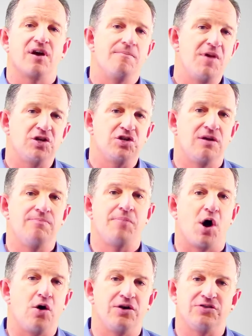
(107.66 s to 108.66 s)
commission,
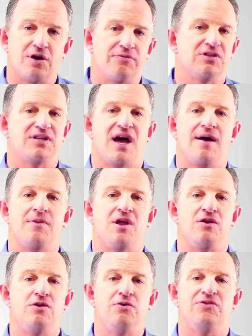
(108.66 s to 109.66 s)
bonus, overtime,
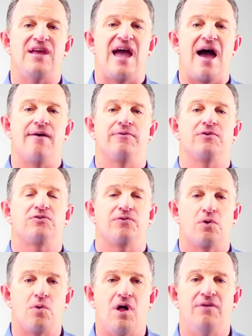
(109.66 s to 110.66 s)
and use the average for
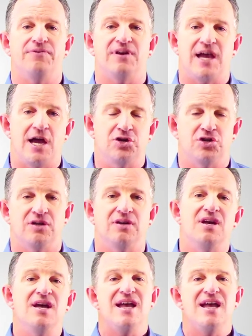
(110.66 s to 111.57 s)
qualification.